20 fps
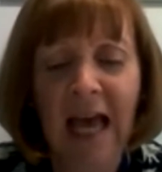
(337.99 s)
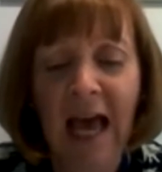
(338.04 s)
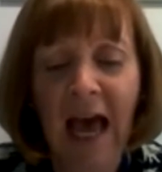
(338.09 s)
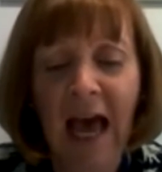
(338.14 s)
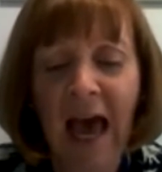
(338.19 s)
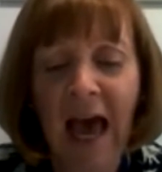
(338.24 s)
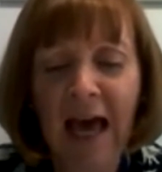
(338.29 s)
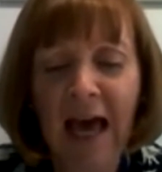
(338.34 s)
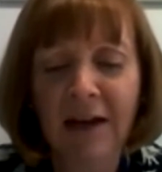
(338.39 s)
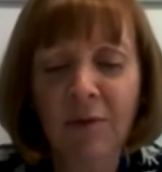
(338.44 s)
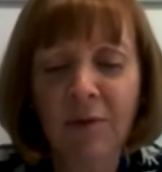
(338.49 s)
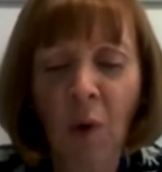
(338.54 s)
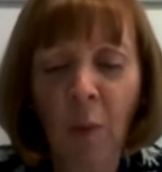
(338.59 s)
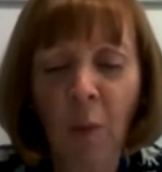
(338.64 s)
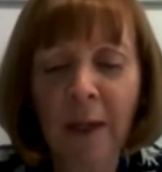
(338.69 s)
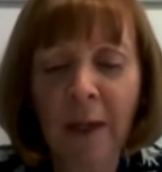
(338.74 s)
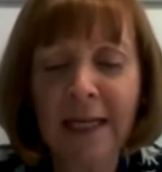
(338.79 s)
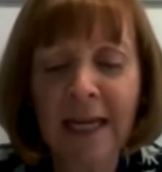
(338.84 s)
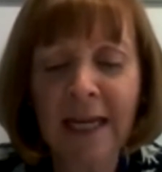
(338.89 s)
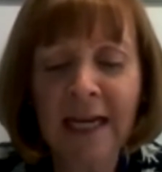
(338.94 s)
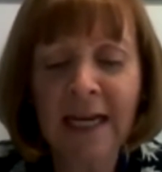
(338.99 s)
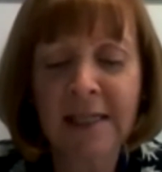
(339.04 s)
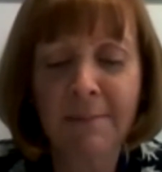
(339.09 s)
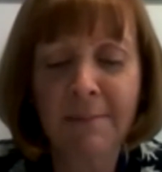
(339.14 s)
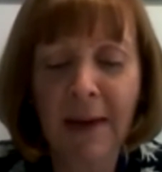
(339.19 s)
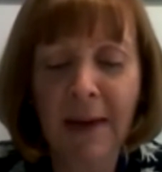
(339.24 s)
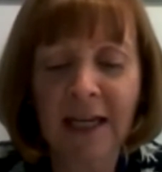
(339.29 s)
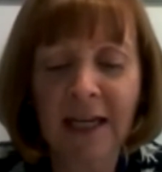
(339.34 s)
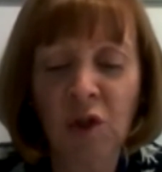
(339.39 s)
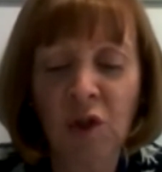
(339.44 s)
and what we need to
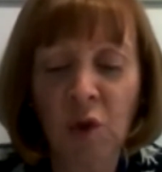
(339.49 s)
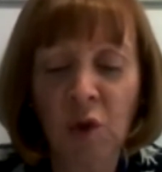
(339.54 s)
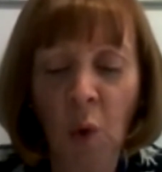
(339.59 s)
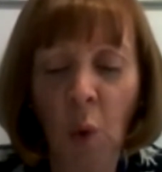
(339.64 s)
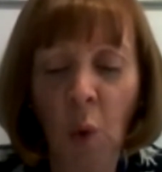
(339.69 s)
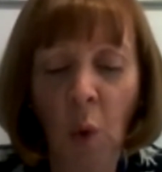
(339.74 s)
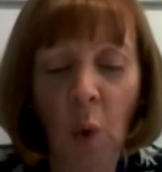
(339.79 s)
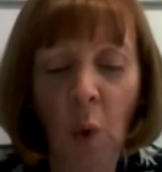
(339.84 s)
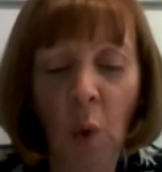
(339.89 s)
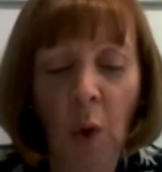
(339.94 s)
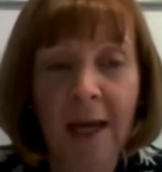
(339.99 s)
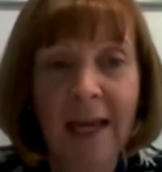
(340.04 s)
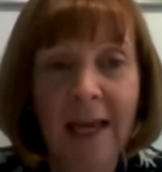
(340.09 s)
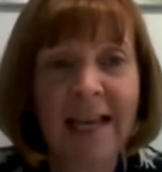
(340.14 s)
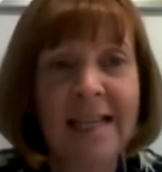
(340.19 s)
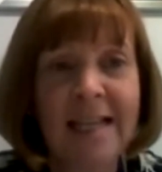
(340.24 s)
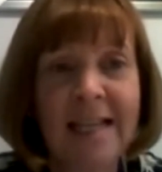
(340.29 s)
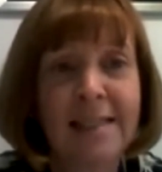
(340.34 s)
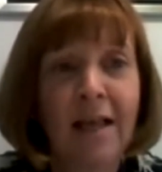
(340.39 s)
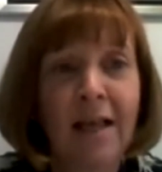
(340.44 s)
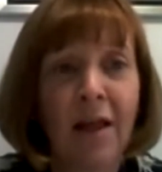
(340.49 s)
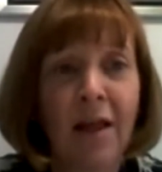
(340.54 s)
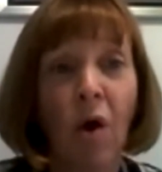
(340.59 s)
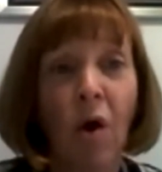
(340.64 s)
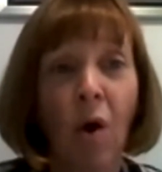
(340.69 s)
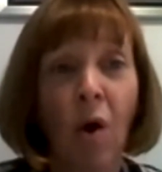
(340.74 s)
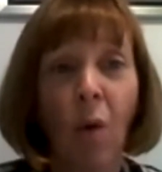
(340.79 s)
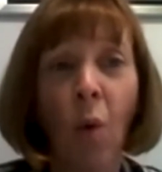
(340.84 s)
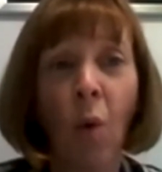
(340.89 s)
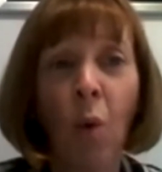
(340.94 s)
make sure is that
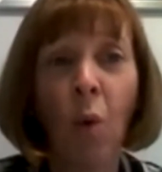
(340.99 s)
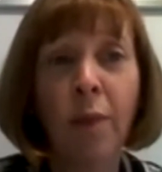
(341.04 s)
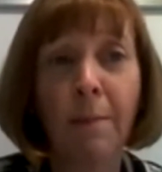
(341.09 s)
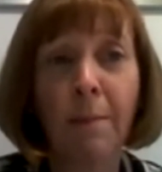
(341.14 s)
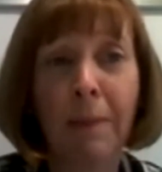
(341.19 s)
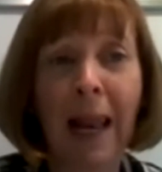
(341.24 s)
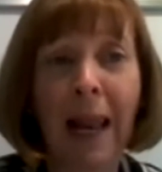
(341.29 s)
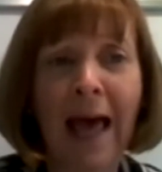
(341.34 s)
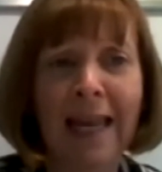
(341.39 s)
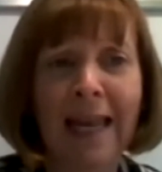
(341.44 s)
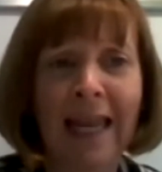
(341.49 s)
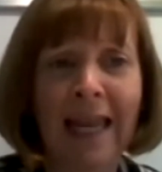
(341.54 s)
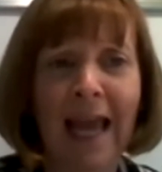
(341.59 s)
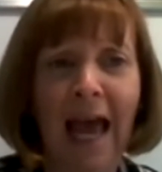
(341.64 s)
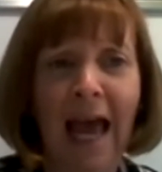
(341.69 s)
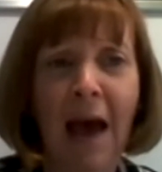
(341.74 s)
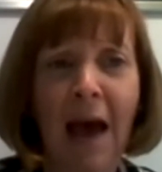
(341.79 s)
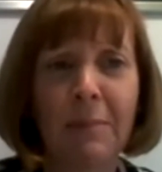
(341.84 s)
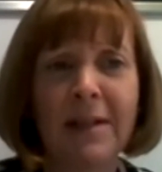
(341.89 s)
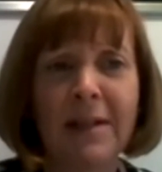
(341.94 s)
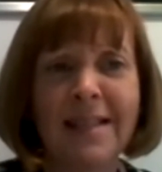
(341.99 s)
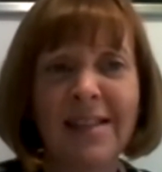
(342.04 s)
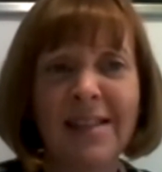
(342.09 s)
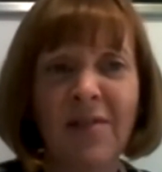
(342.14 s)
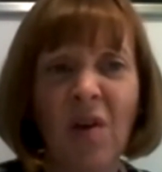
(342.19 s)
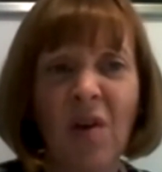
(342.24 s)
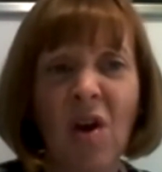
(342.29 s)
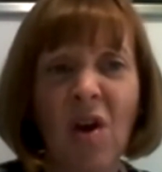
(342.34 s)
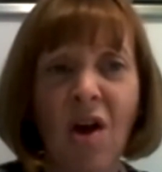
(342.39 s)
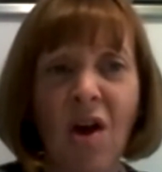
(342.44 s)
all the planning happens
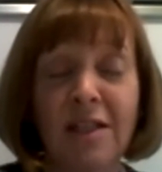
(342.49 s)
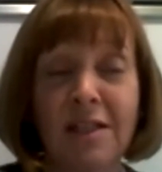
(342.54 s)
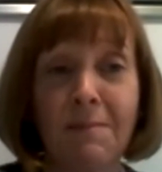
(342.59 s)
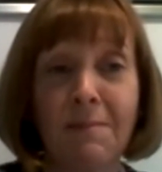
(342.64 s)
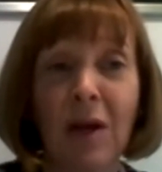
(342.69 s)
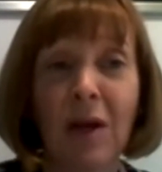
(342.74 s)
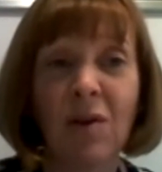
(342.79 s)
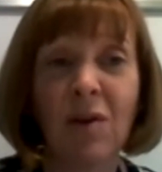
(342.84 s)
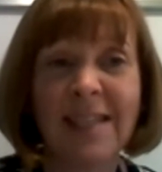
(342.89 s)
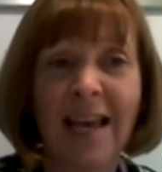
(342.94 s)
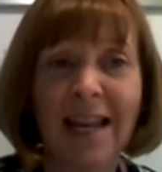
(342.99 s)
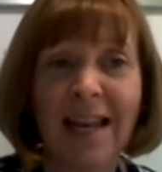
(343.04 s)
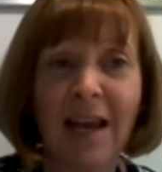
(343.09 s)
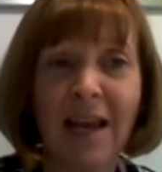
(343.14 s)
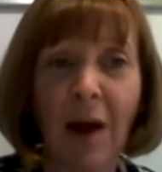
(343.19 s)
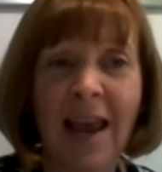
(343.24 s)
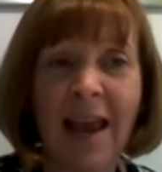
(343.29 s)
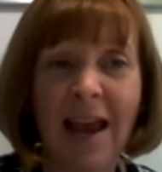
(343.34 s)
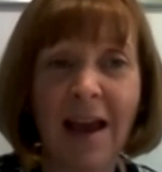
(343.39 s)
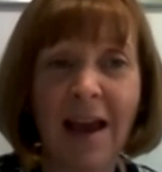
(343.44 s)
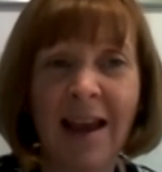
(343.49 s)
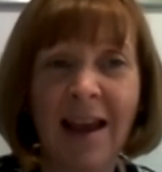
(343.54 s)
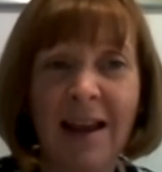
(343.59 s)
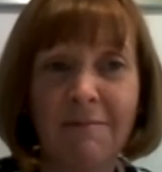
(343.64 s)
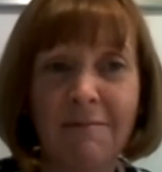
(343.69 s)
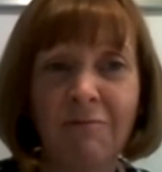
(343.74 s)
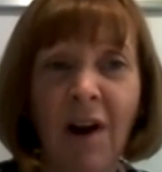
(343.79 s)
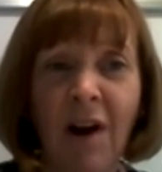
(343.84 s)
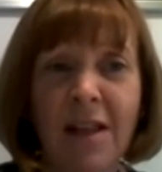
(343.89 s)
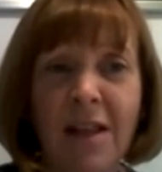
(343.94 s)
first, because then it
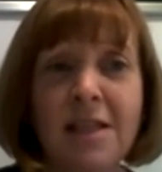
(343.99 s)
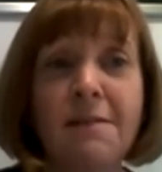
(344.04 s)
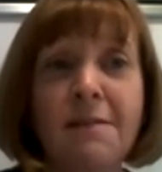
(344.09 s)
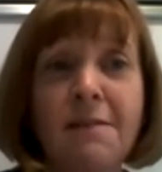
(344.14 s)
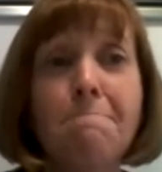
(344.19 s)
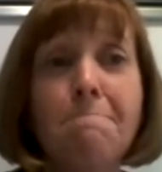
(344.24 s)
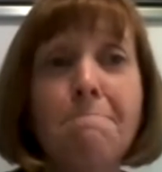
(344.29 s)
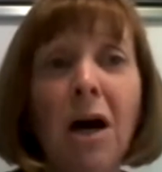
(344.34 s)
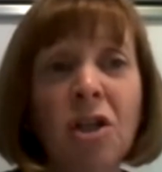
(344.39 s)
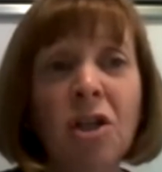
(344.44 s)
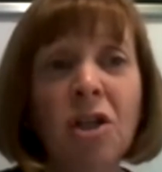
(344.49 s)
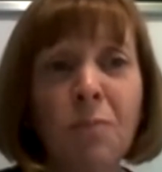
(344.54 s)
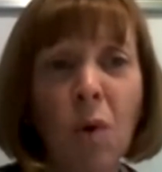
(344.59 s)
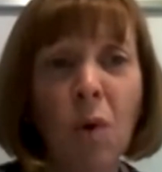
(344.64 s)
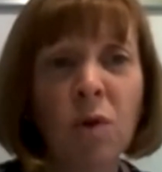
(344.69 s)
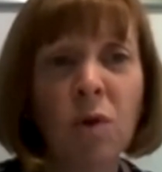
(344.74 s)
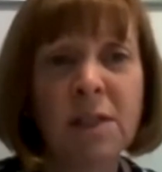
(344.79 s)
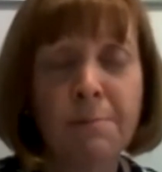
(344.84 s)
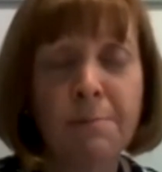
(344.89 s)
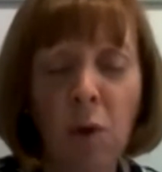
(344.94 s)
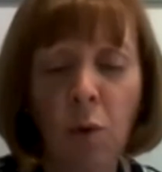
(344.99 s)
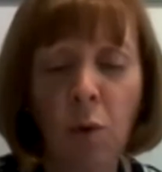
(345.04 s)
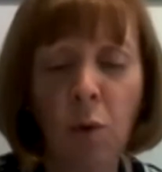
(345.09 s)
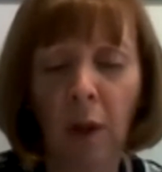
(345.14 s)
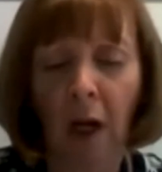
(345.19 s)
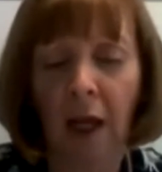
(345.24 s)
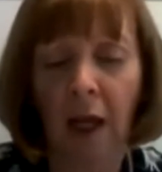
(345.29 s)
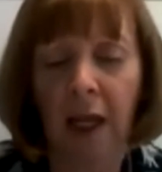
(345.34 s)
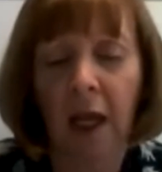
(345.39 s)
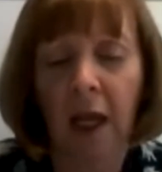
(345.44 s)
runs much more
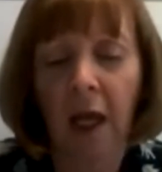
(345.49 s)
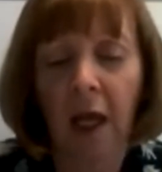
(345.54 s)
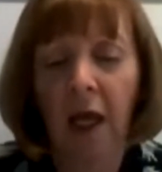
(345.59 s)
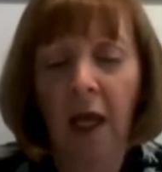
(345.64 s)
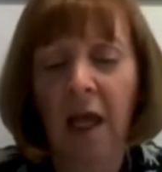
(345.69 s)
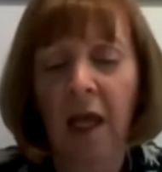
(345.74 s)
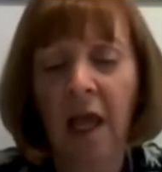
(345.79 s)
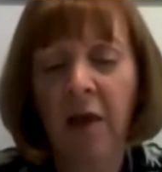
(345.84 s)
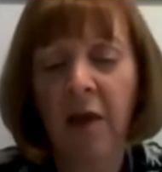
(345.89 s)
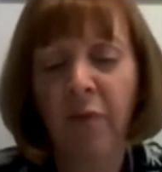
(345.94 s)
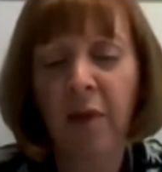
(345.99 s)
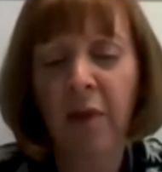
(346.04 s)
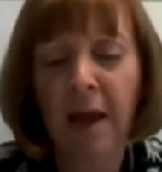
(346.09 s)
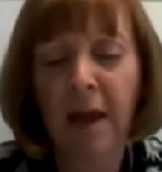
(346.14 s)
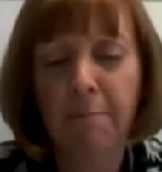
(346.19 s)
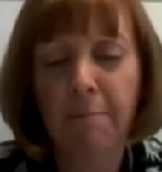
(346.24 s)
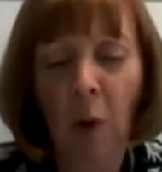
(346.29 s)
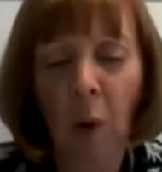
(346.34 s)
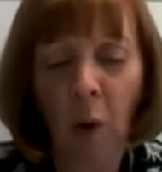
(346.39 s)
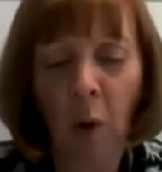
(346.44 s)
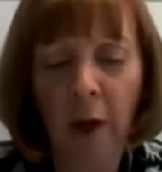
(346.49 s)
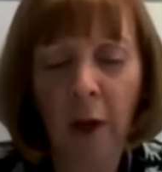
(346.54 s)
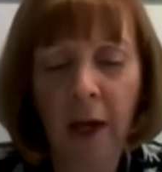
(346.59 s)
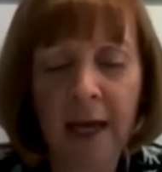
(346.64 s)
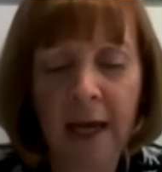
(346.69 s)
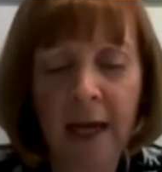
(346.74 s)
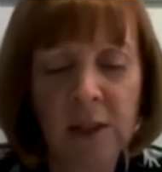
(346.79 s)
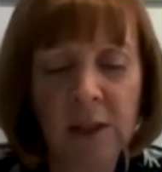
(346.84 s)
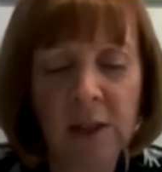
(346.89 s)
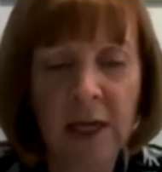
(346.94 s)
smoothly if the employer
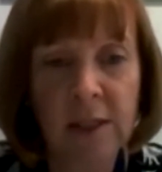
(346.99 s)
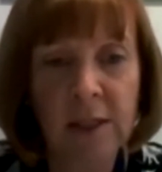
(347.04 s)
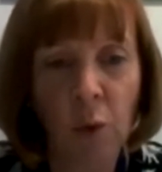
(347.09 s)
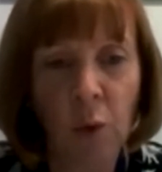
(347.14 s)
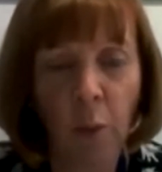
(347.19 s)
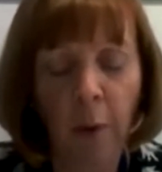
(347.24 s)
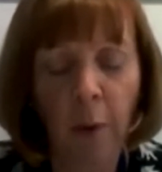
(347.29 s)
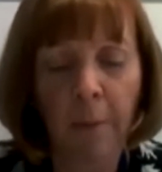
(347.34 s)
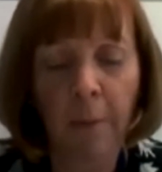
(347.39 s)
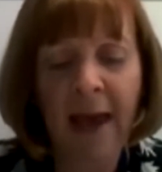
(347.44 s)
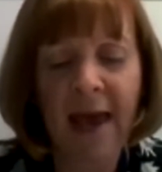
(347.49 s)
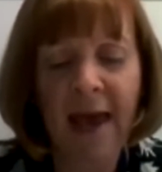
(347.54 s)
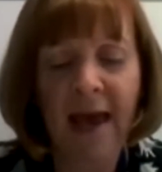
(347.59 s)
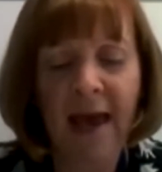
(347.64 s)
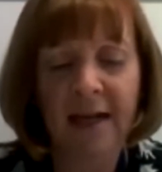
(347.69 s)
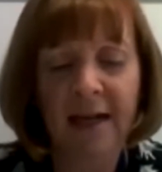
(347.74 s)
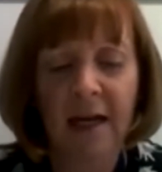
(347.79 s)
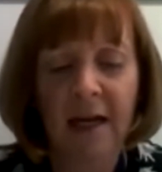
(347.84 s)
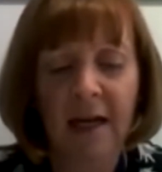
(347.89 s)
is all prepared.